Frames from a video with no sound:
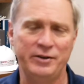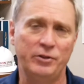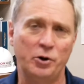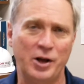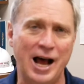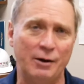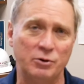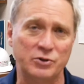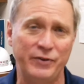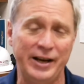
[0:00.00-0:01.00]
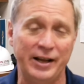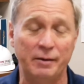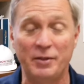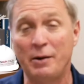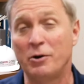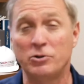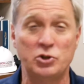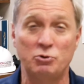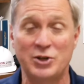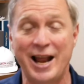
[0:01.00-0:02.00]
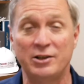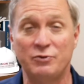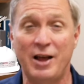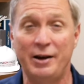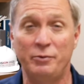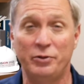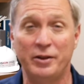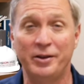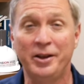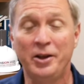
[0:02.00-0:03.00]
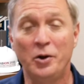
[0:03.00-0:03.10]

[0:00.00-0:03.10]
Even though God was feeding them, they weren't so satisfied with the